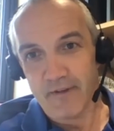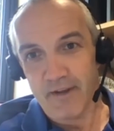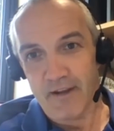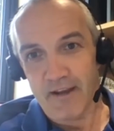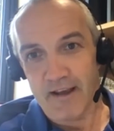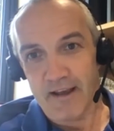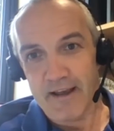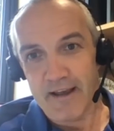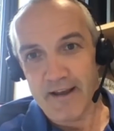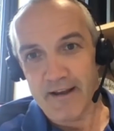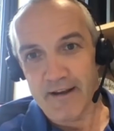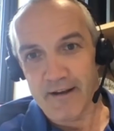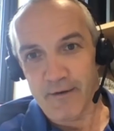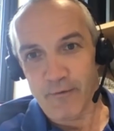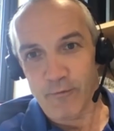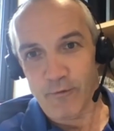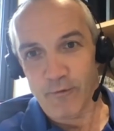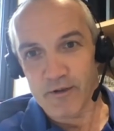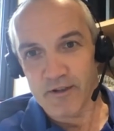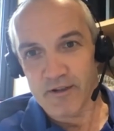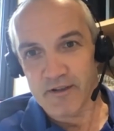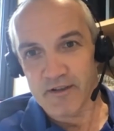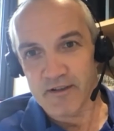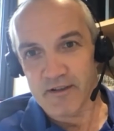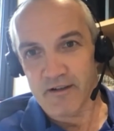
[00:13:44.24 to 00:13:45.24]
It
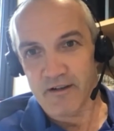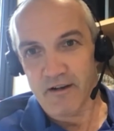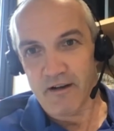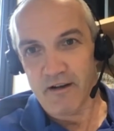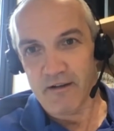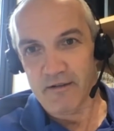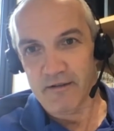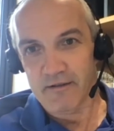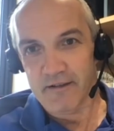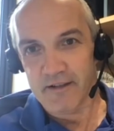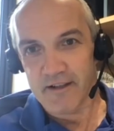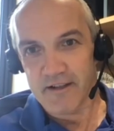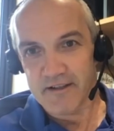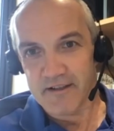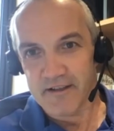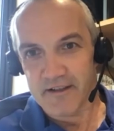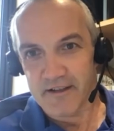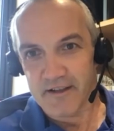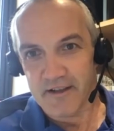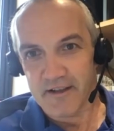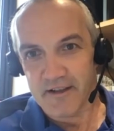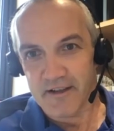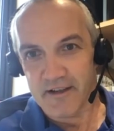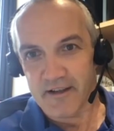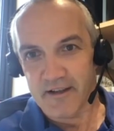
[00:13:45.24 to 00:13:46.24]
was gone is
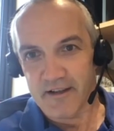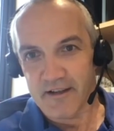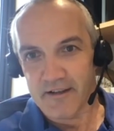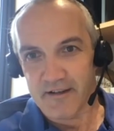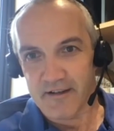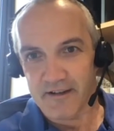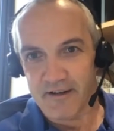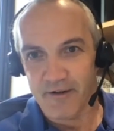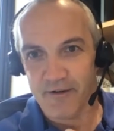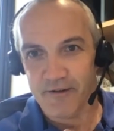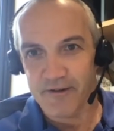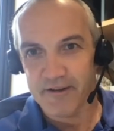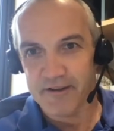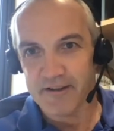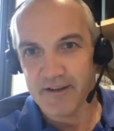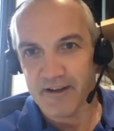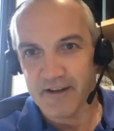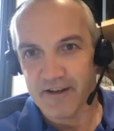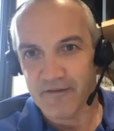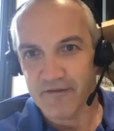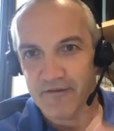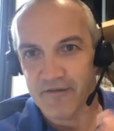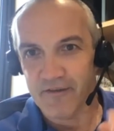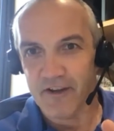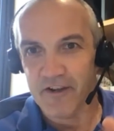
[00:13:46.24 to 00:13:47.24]
the, this
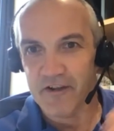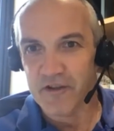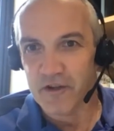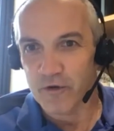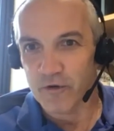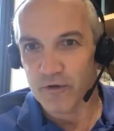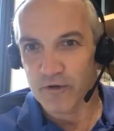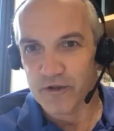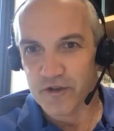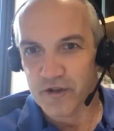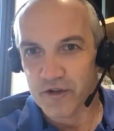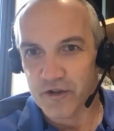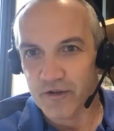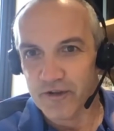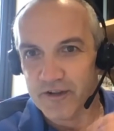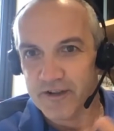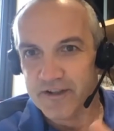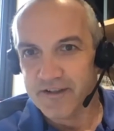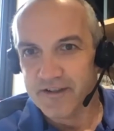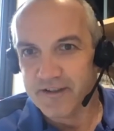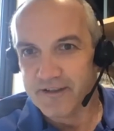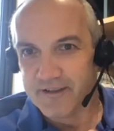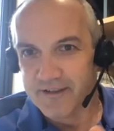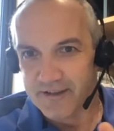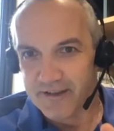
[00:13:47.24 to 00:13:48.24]
kind of, it's your
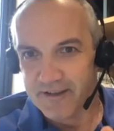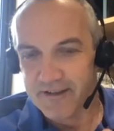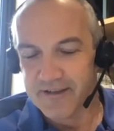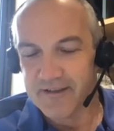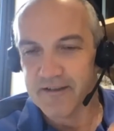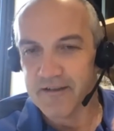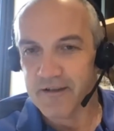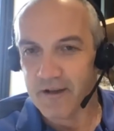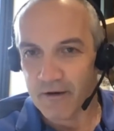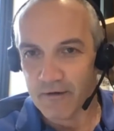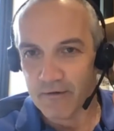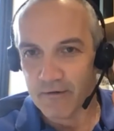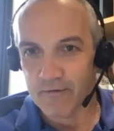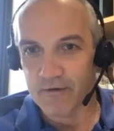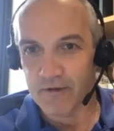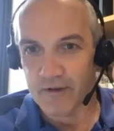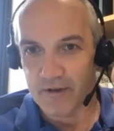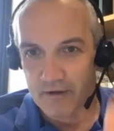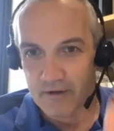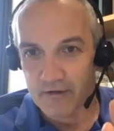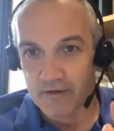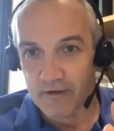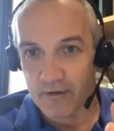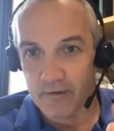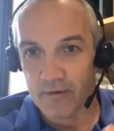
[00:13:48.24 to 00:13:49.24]
choice, it's this. No,
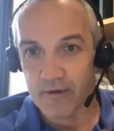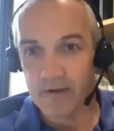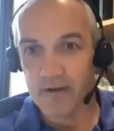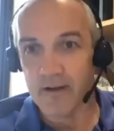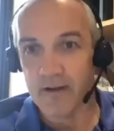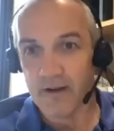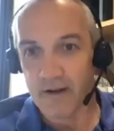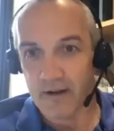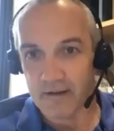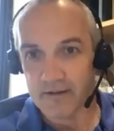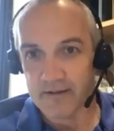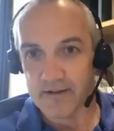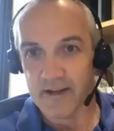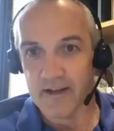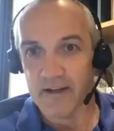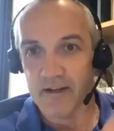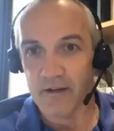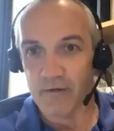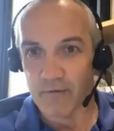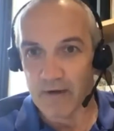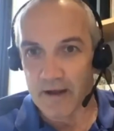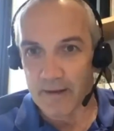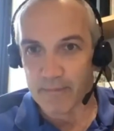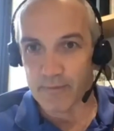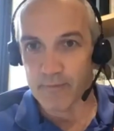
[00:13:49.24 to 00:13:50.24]
you do it, I'll take
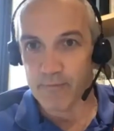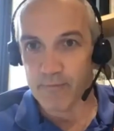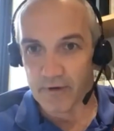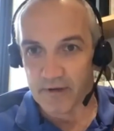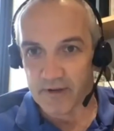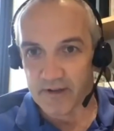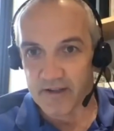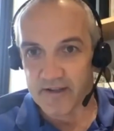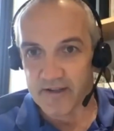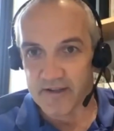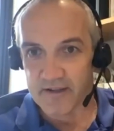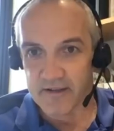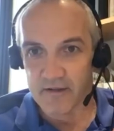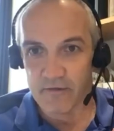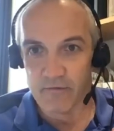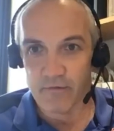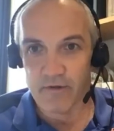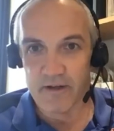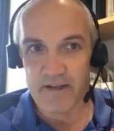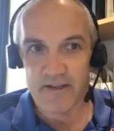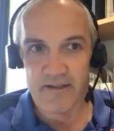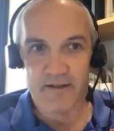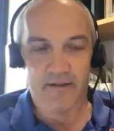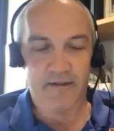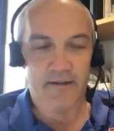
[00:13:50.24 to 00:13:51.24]
the rap, but this is the
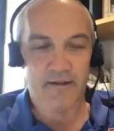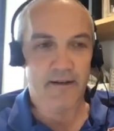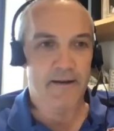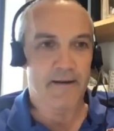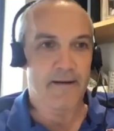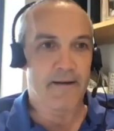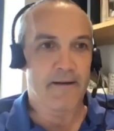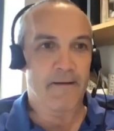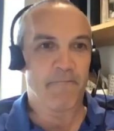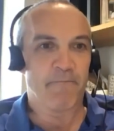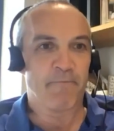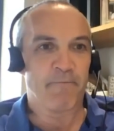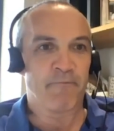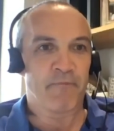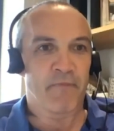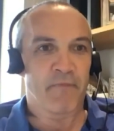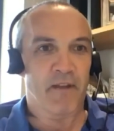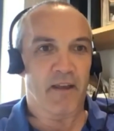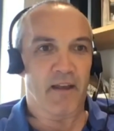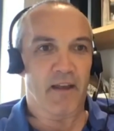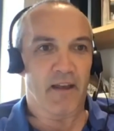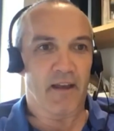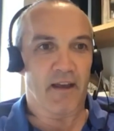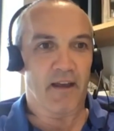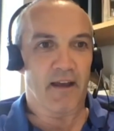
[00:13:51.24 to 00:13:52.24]
reason.
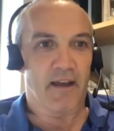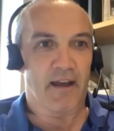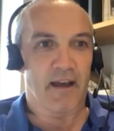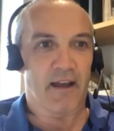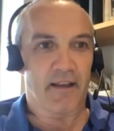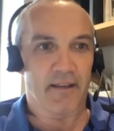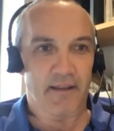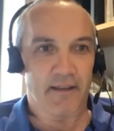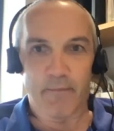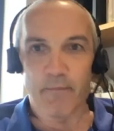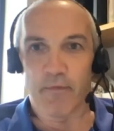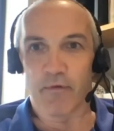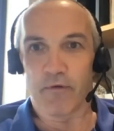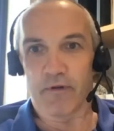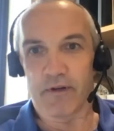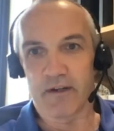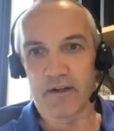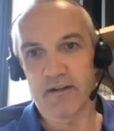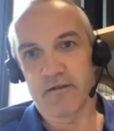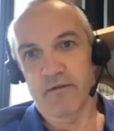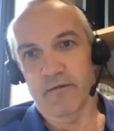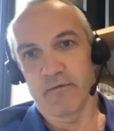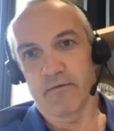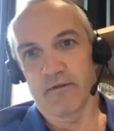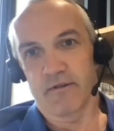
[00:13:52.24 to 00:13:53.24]
And they bought
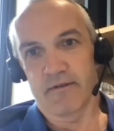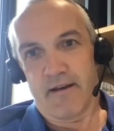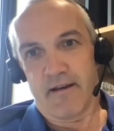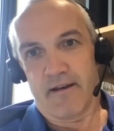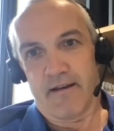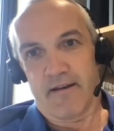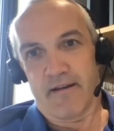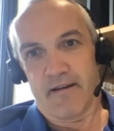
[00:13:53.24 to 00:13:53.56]
into it.